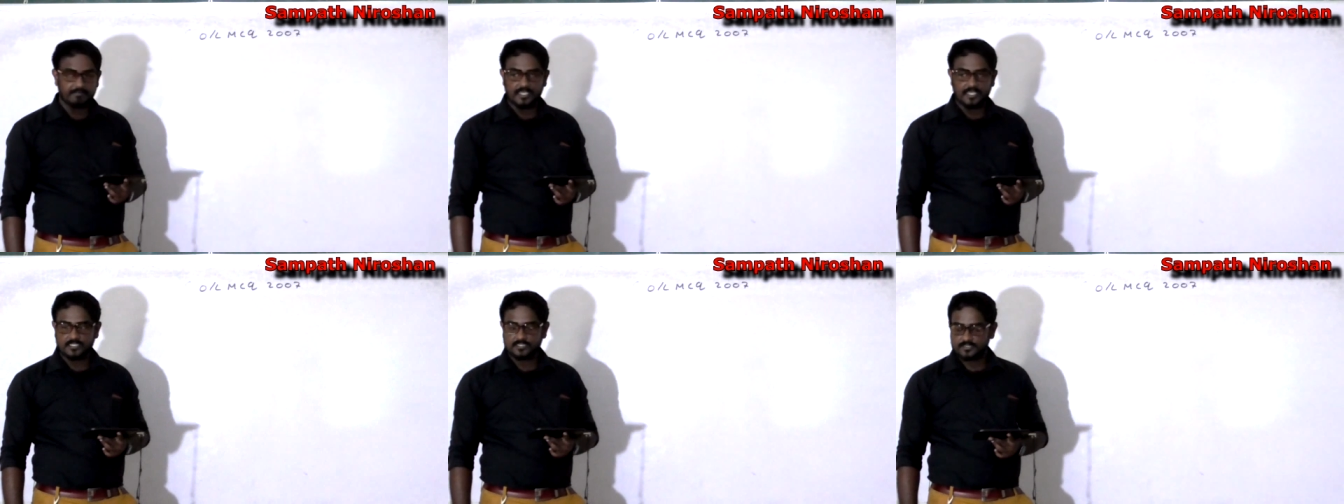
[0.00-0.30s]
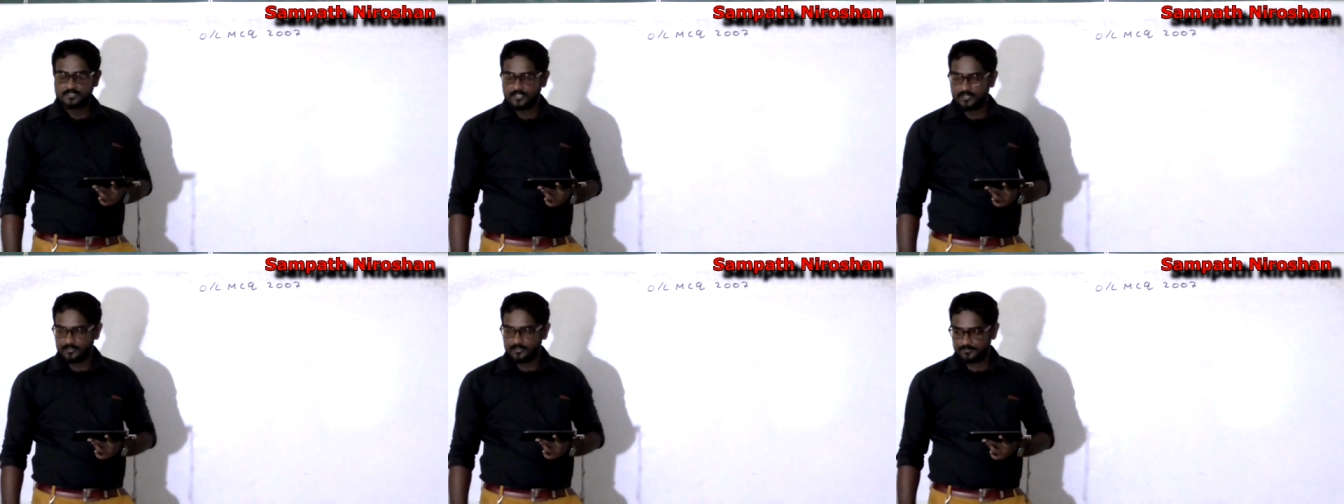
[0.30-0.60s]
were
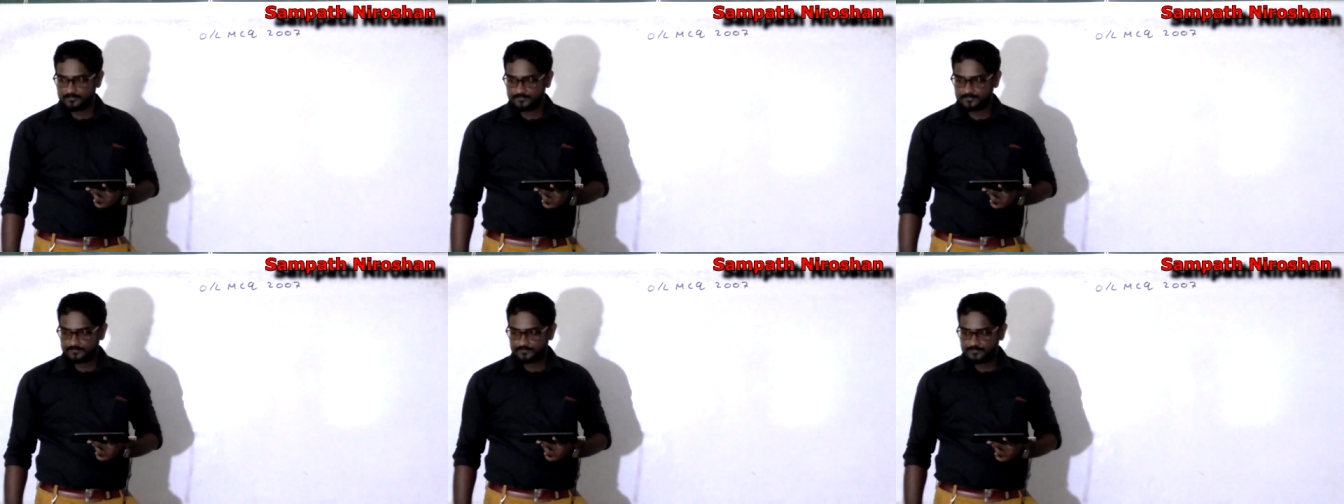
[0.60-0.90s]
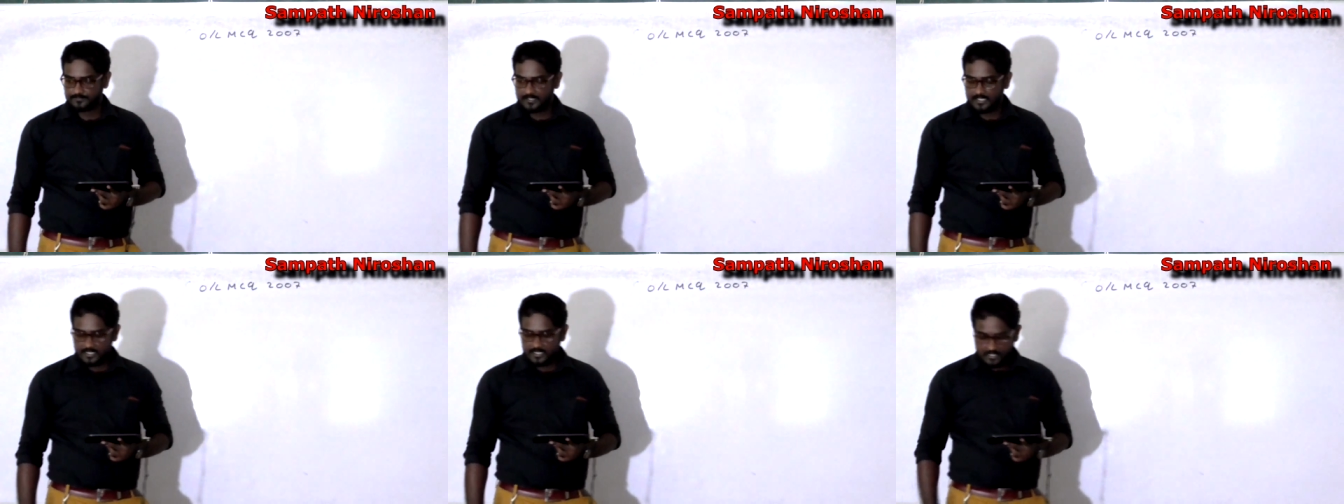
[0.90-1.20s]
based on.
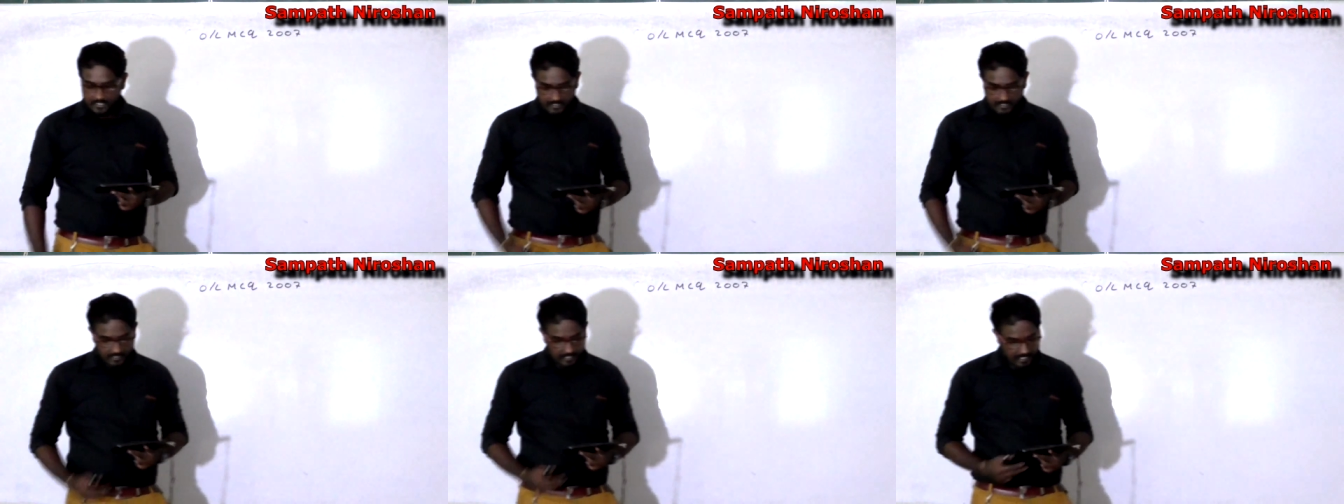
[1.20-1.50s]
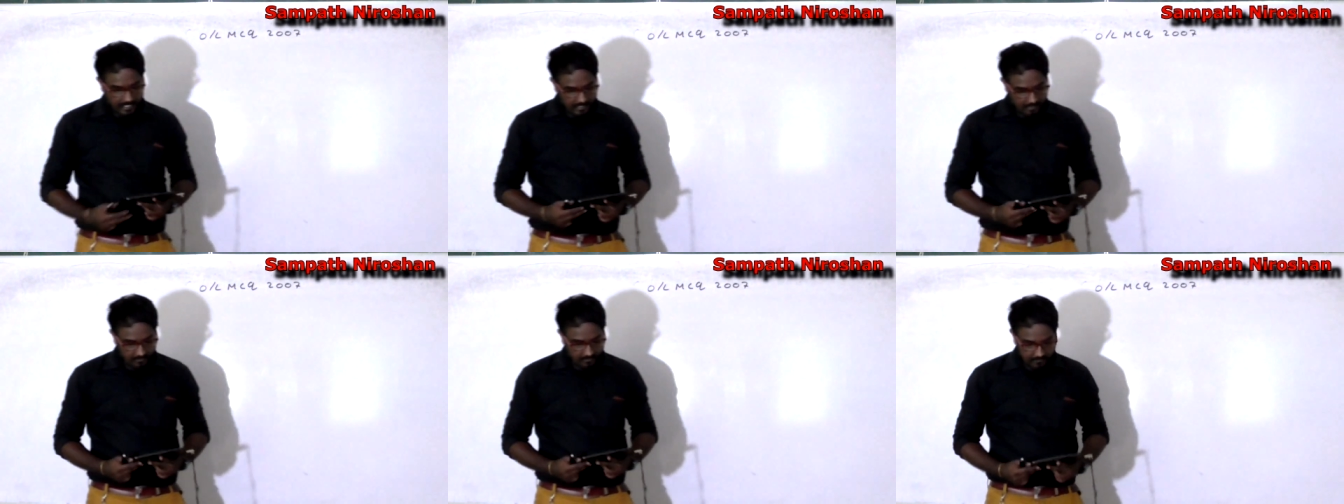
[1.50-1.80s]

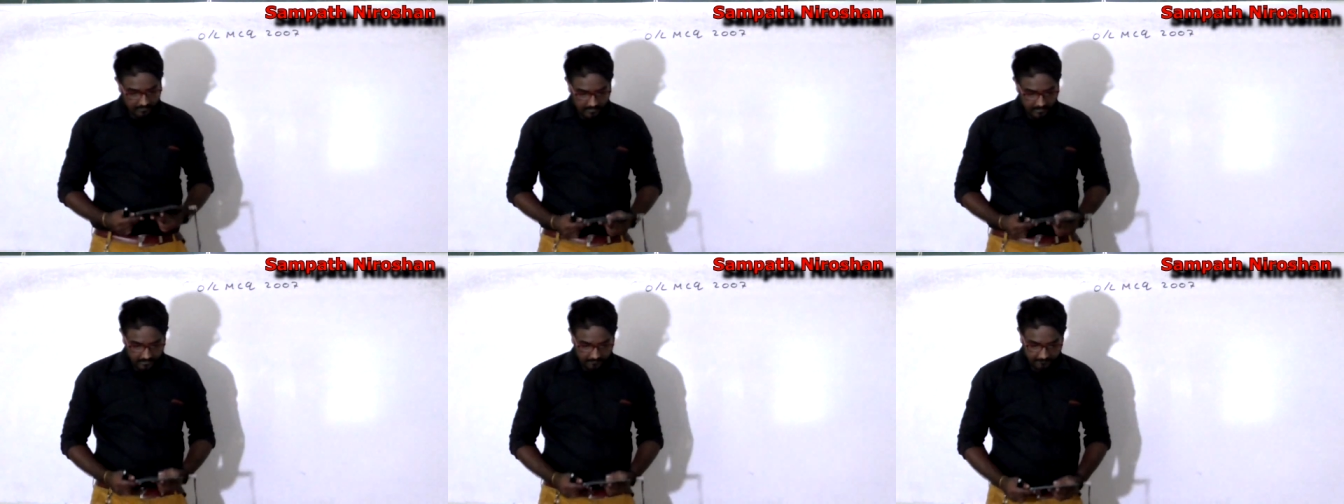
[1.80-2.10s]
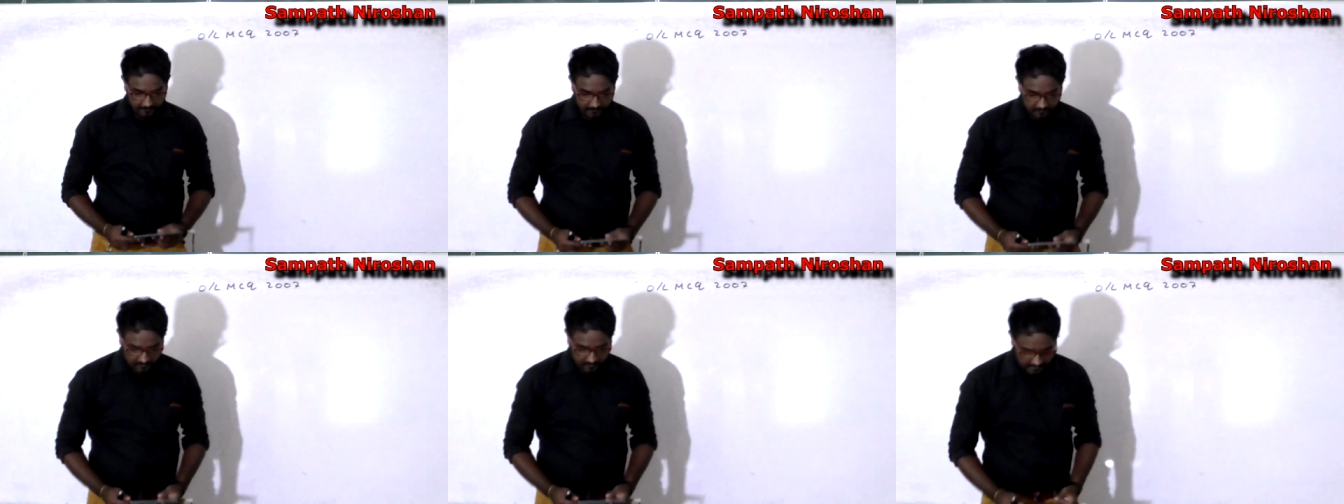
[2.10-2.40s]

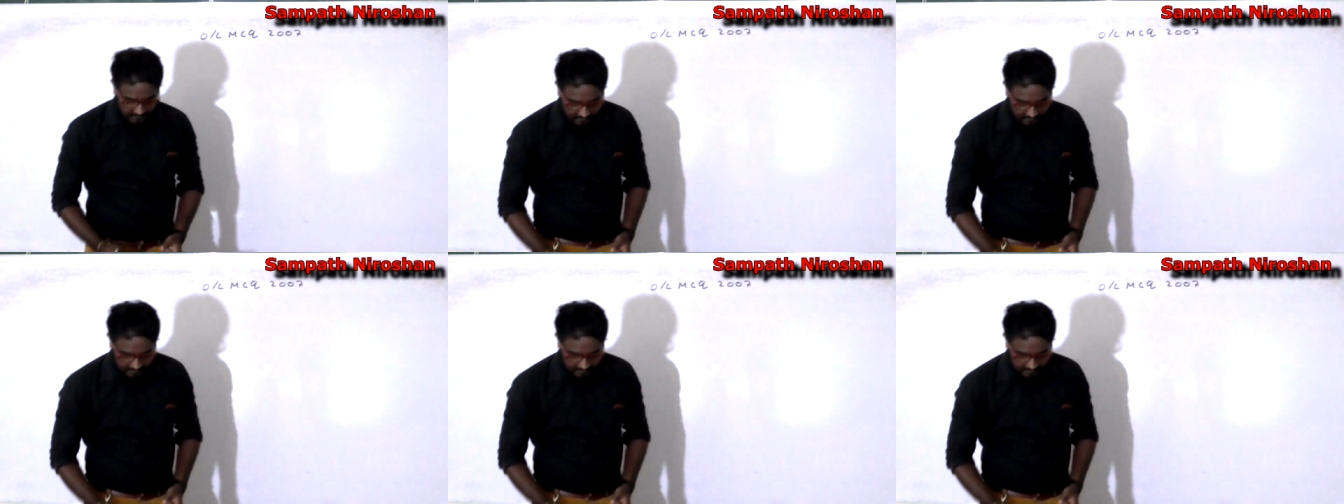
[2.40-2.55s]
Now if